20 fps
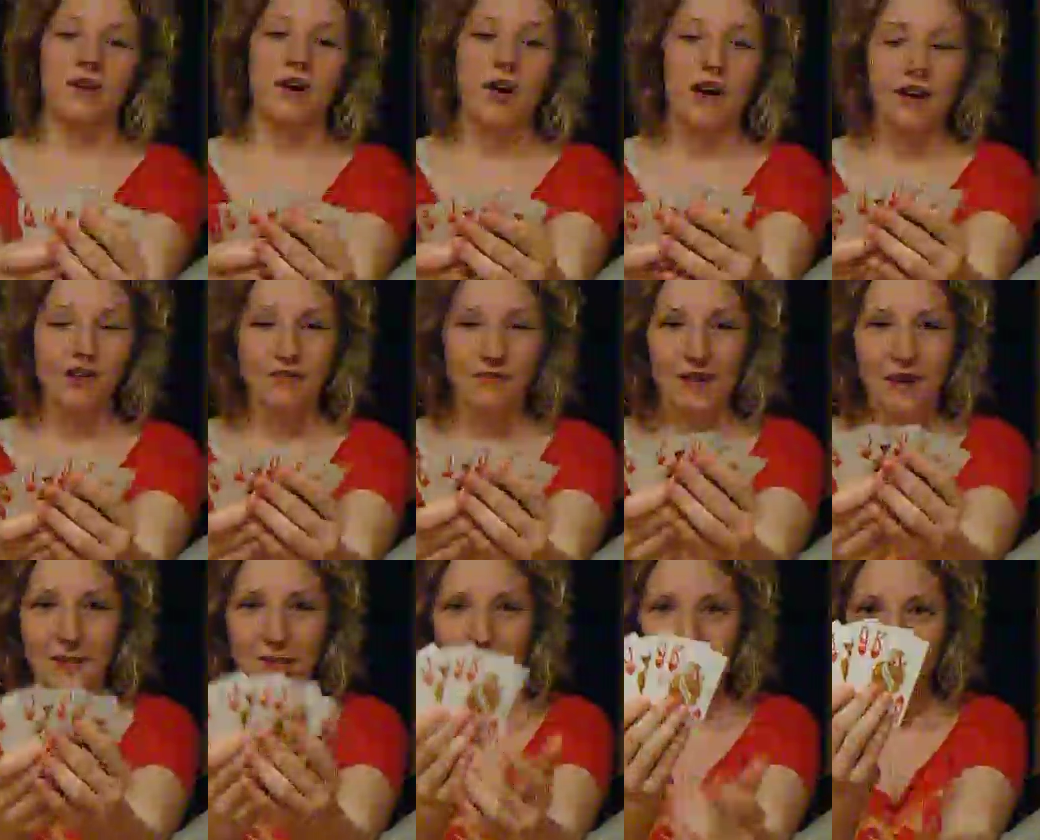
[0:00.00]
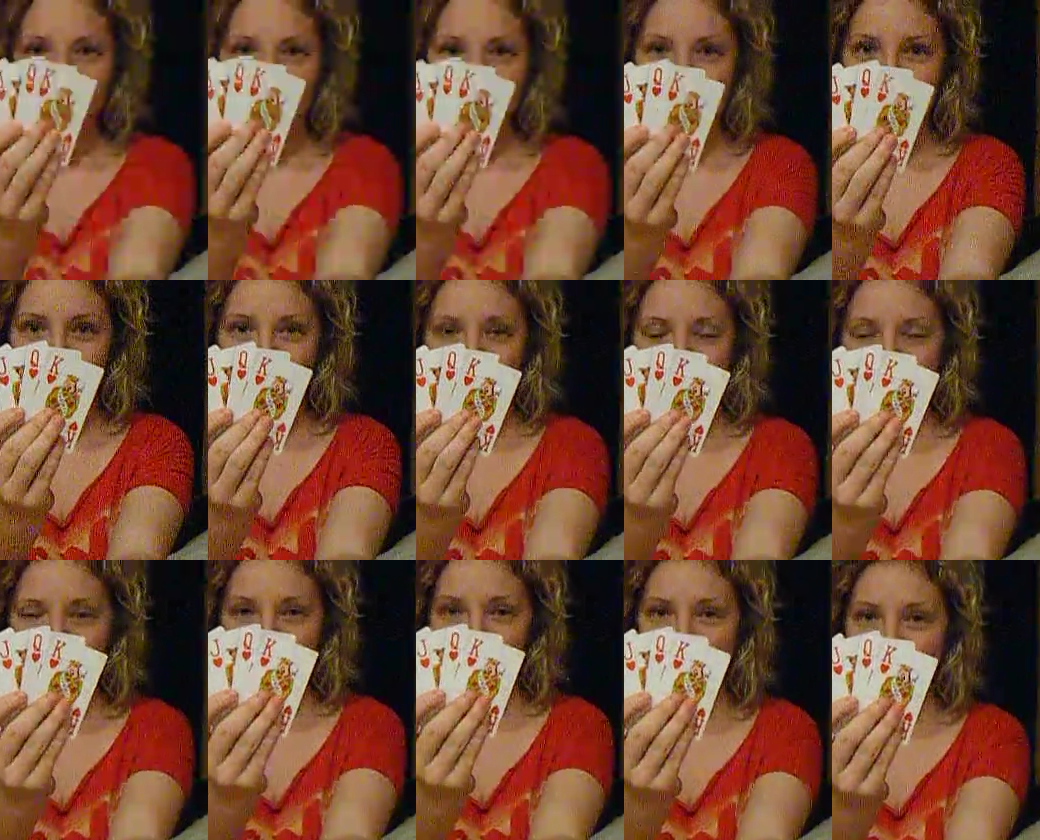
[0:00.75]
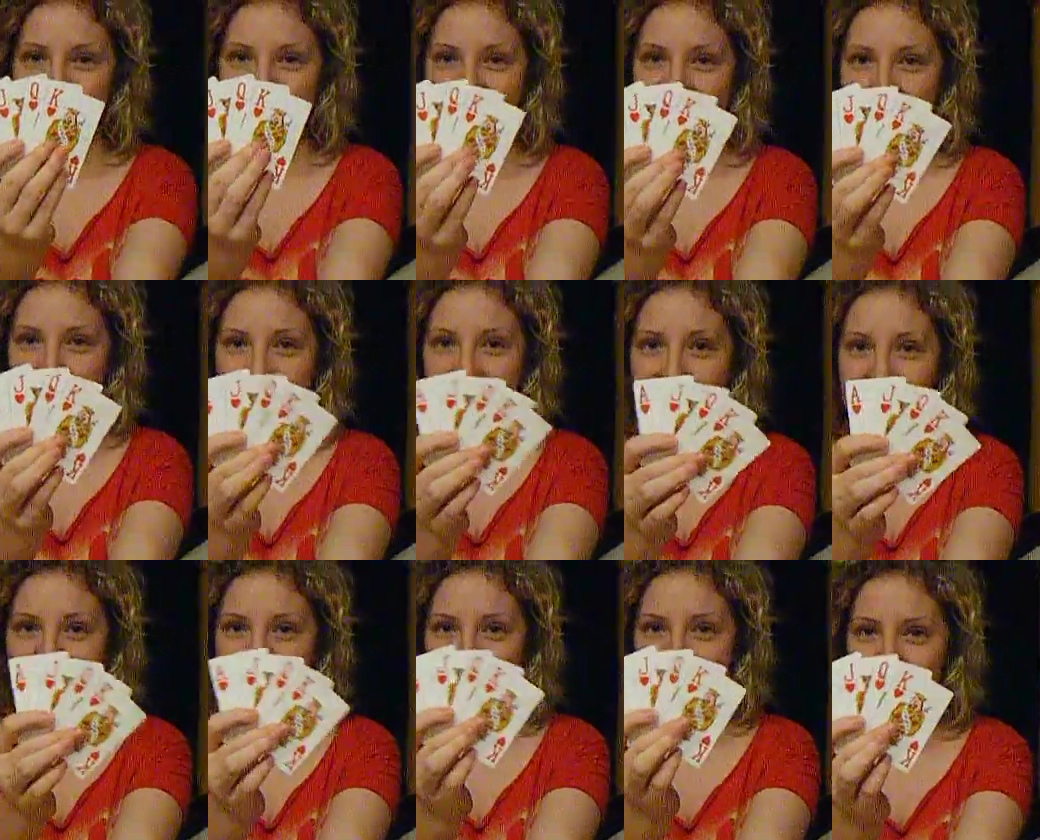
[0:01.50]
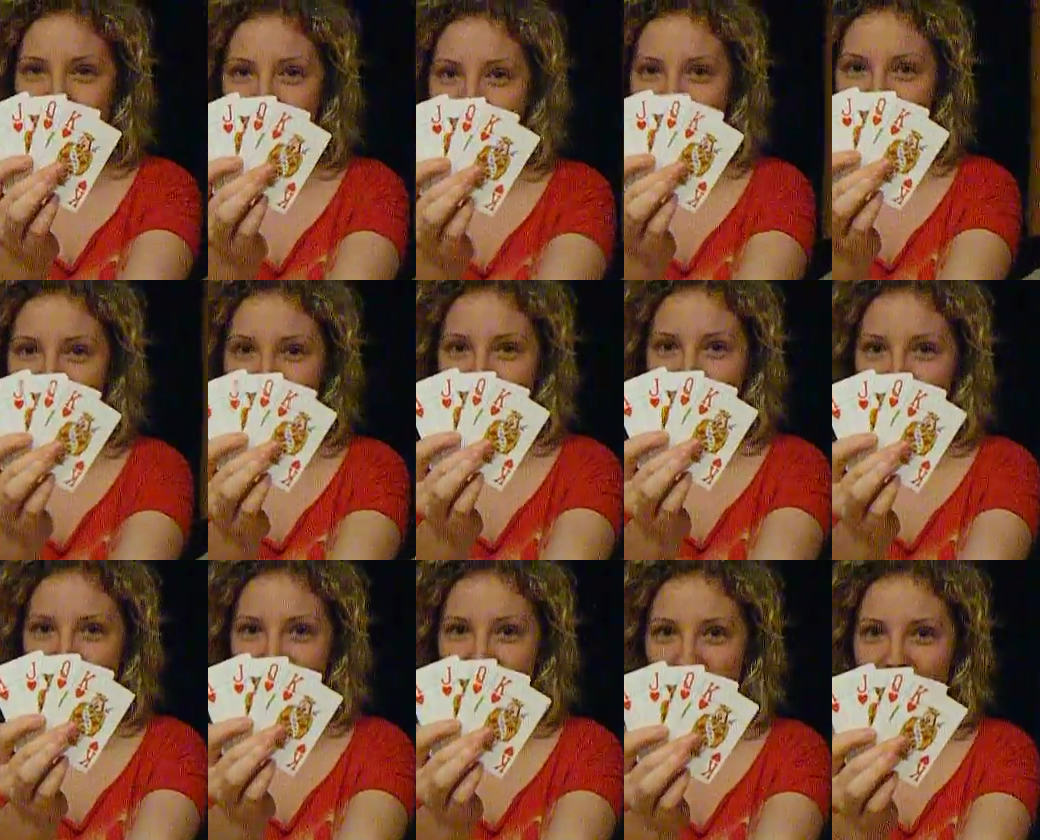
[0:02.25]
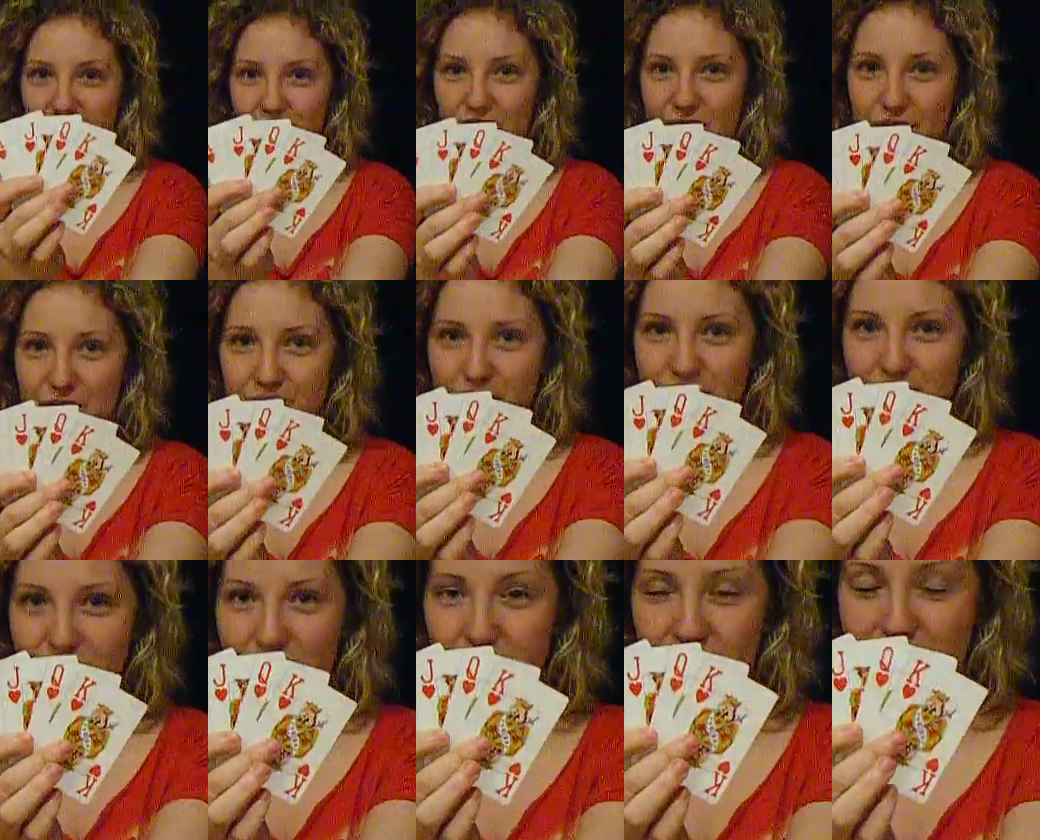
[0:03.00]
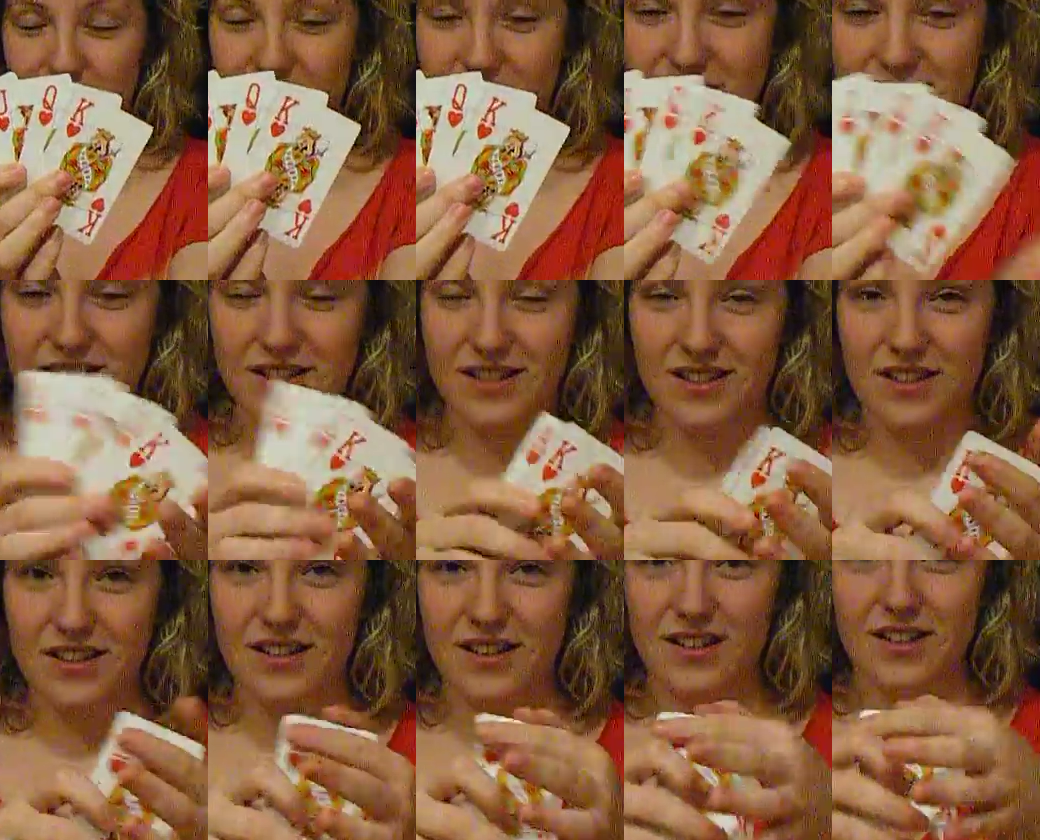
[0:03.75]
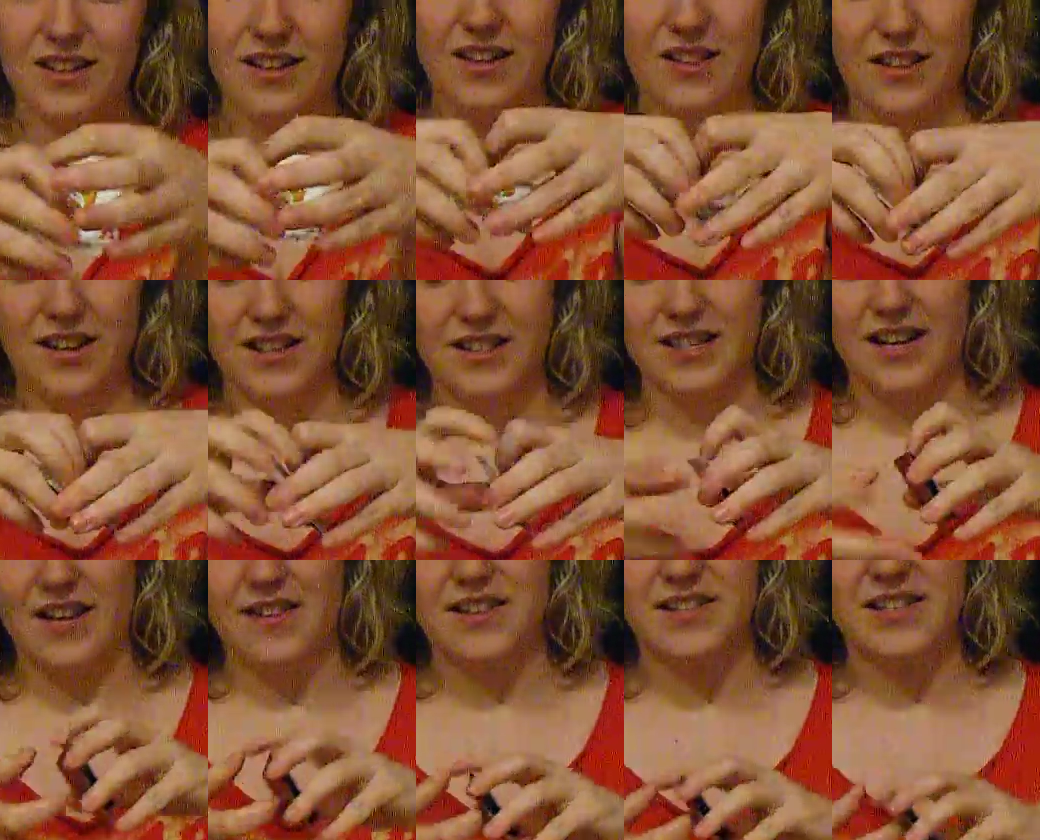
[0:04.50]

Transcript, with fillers: Heart family which as you can see is the royal set of the cart they stay